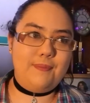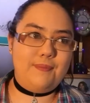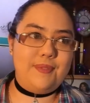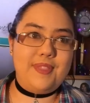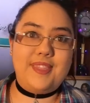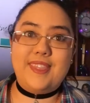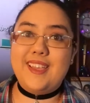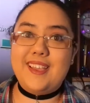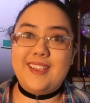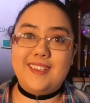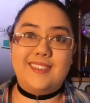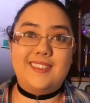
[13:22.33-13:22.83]

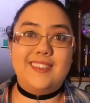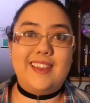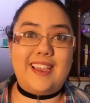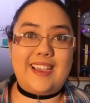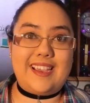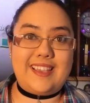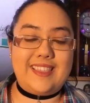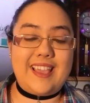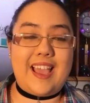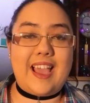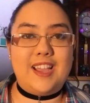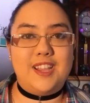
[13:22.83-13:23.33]
things
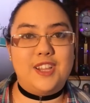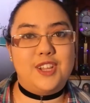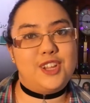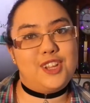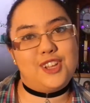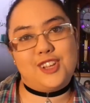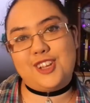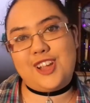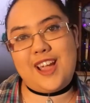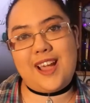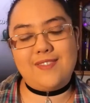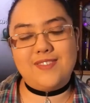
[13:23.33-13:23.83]
like that.
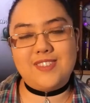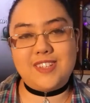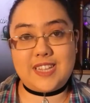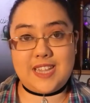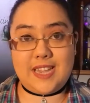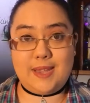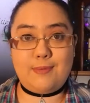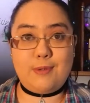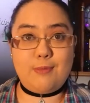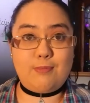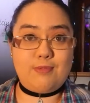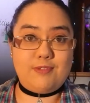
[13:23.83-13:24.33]
You have to
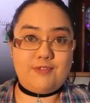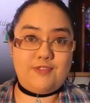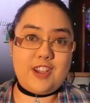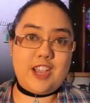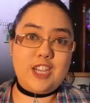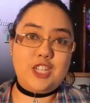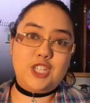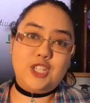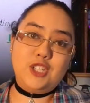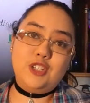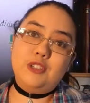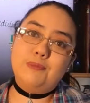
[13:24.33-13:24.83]
keep it
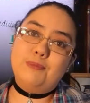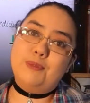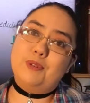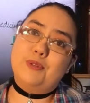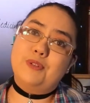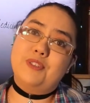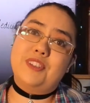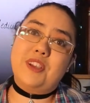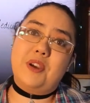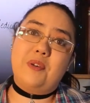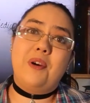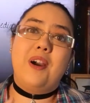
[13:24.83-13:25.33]
professional but
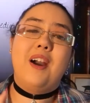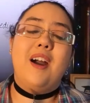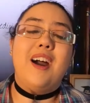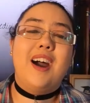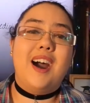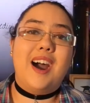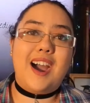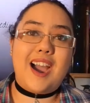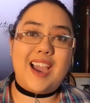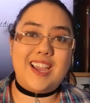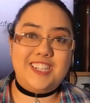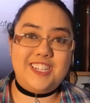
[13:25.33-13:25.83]
also
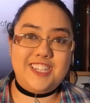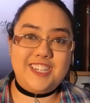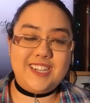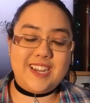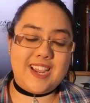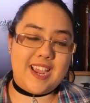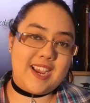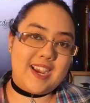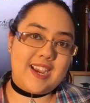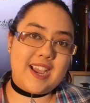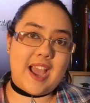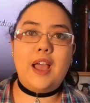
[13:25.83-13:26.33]

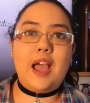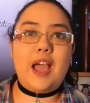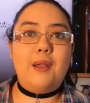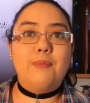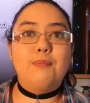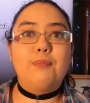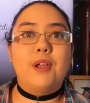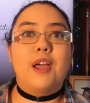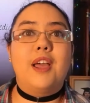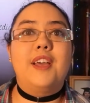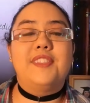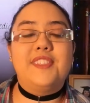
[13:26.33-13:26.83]
hygienic.
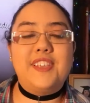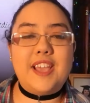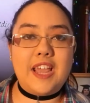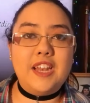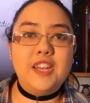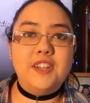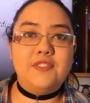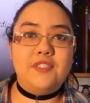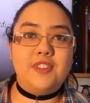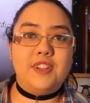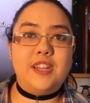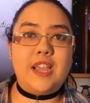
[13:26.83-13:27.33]
And at the
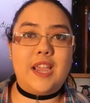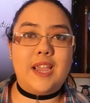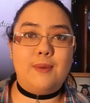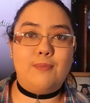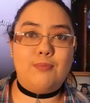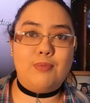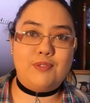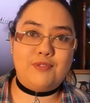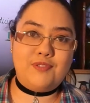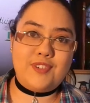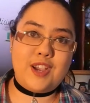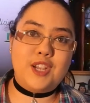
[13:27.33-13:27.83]
end of the day,
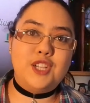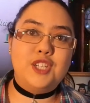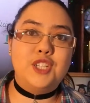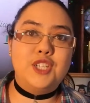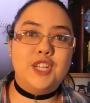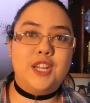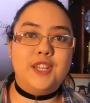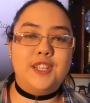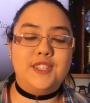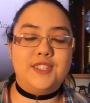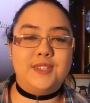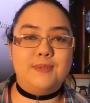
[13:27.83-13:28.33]

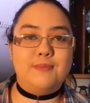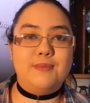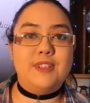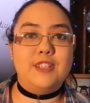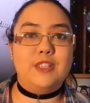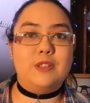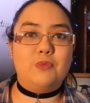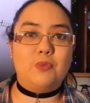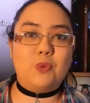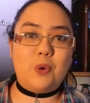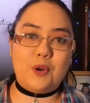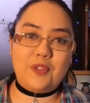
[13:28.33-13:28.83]
professionalism
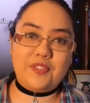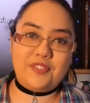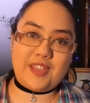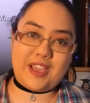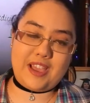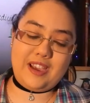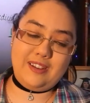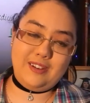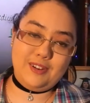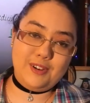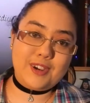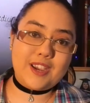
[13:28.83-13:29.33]
is what
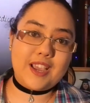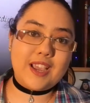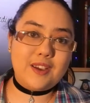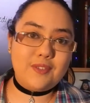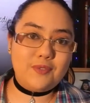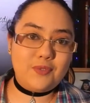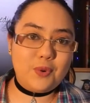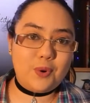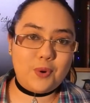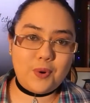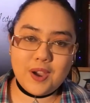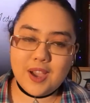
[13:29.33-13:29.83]
they are looking
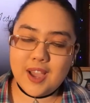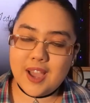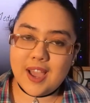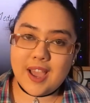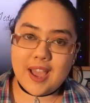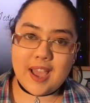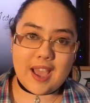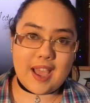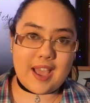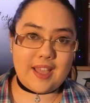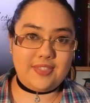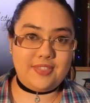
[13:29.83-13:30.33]
for,
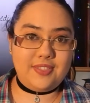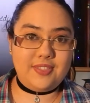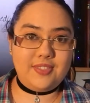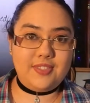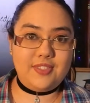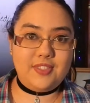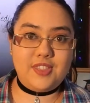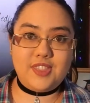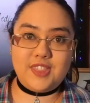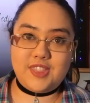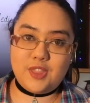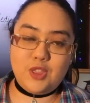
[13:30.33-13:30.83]
and
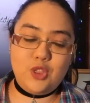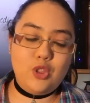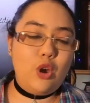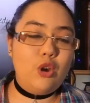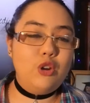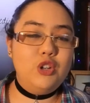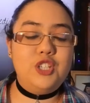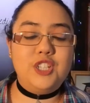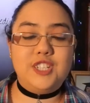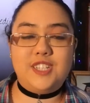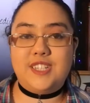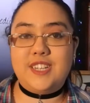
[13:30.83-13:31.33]

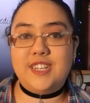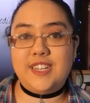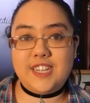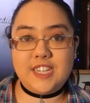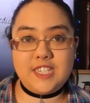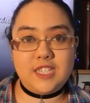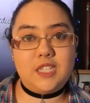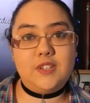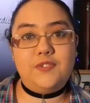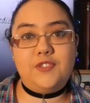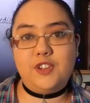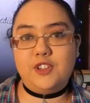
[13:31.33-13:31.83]
not just in
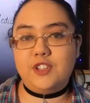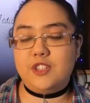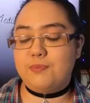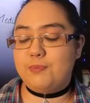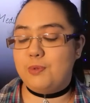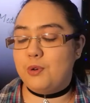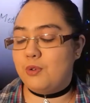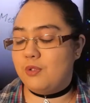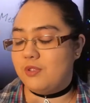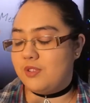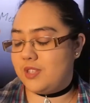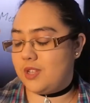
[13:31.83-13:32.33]
interviews
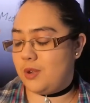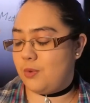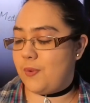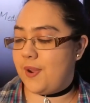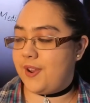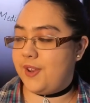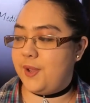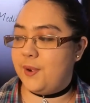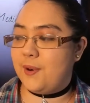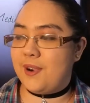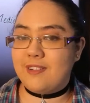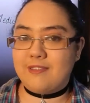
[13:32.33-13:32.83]
but also
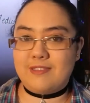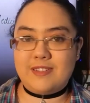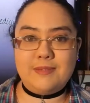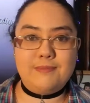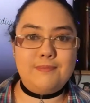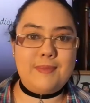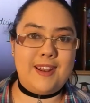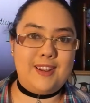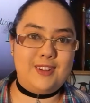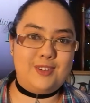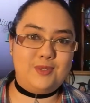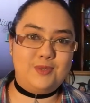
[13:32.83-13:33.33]
when you are in
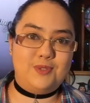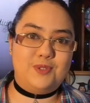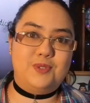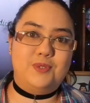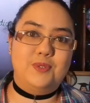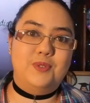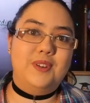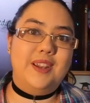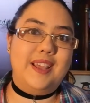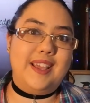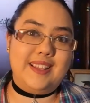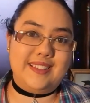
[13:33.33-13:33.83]
medical
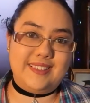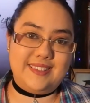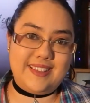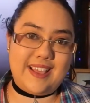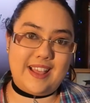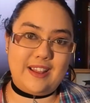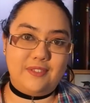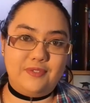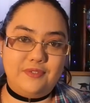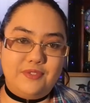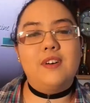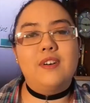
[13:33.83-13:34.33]
school
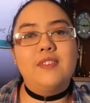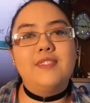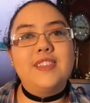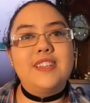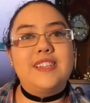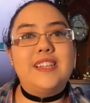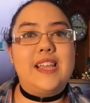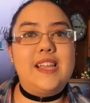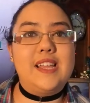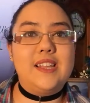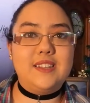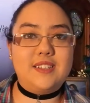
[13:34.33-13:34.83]
itself. On the
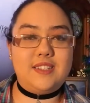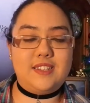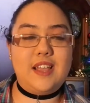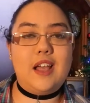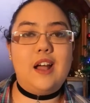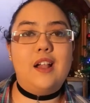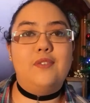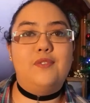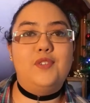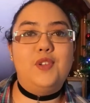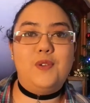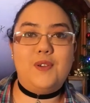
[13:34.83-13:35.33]
day
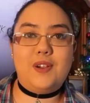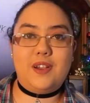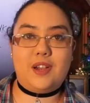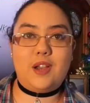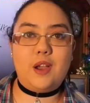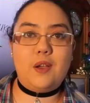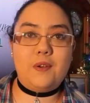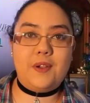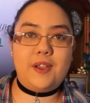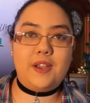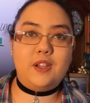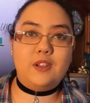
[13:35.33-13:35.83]
itself, you are
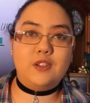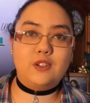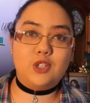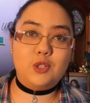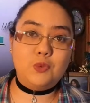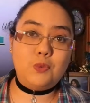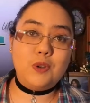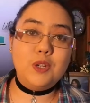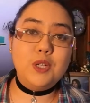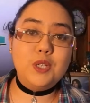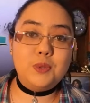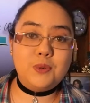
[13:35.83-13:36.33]
going
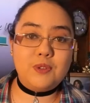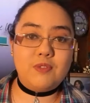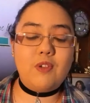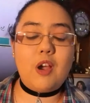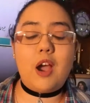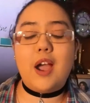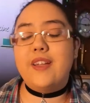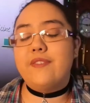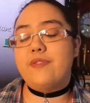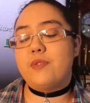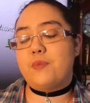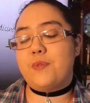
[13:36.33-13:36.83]
to want to
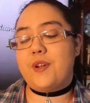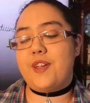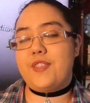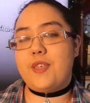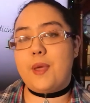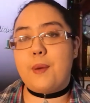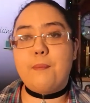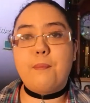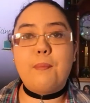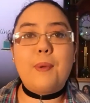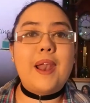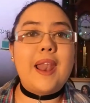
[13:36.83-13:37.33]
arrive
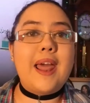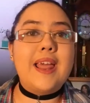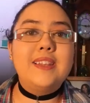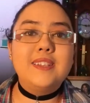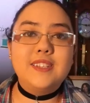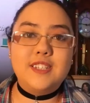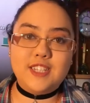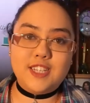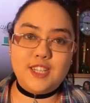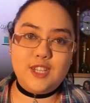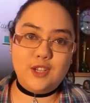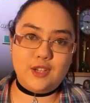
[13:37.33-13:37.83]
with
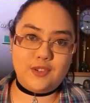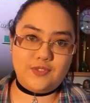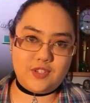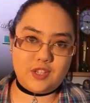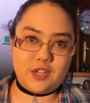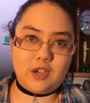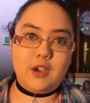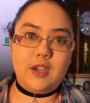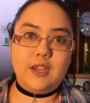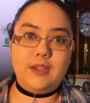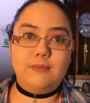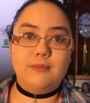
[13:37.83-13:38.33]
plenty of
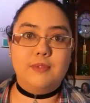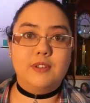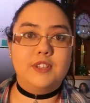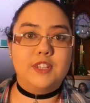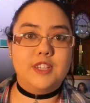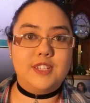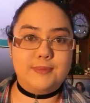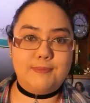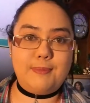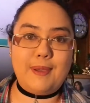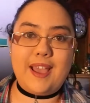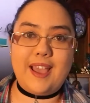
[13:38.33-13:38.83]
time
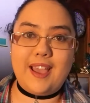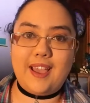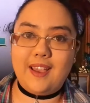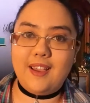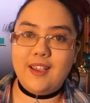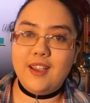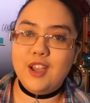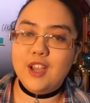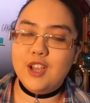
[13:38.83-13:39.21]
to spare.